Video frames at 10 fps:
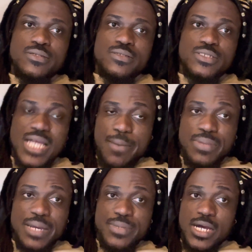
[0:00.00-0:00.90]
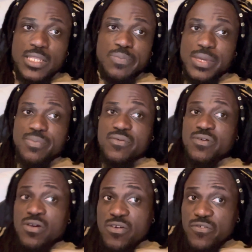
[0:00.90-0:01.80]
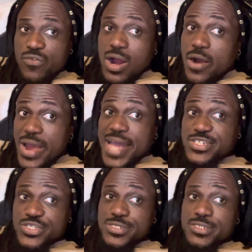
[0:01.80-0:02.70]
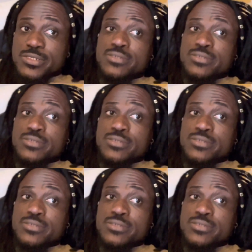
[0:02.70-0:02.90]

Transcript: Stop blaming other people for our actions.